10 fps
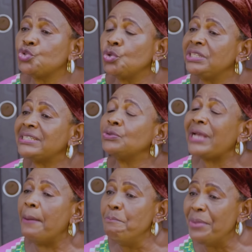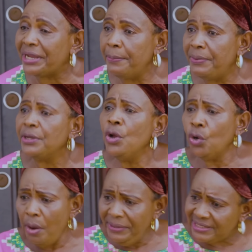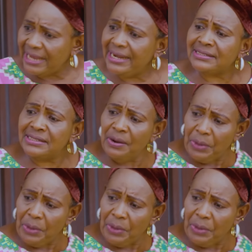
to sort it out amicably. Come inside, let's sit